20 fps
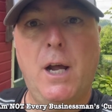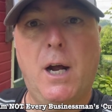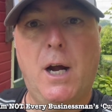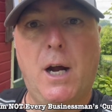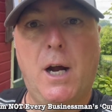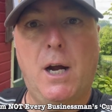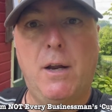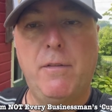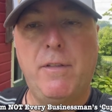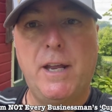
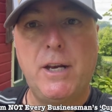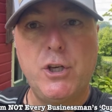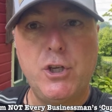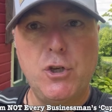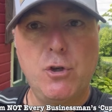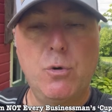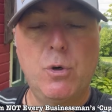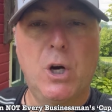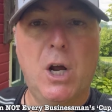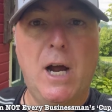Uh, then
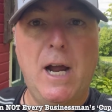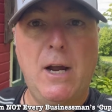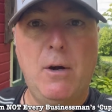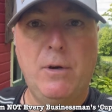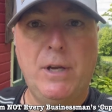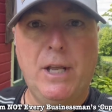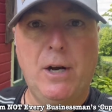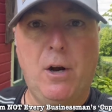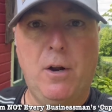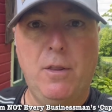you and I will
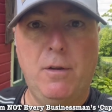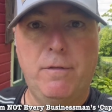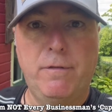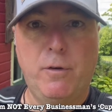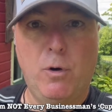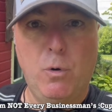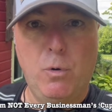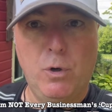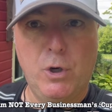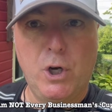get on the
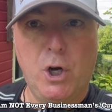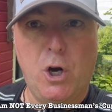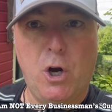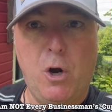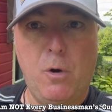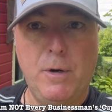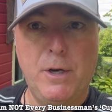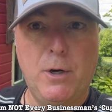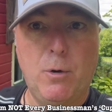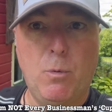phone
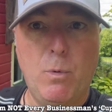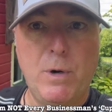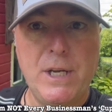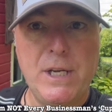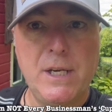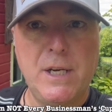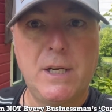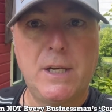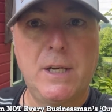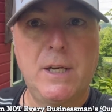call in a
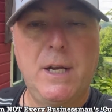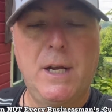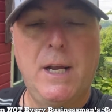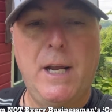week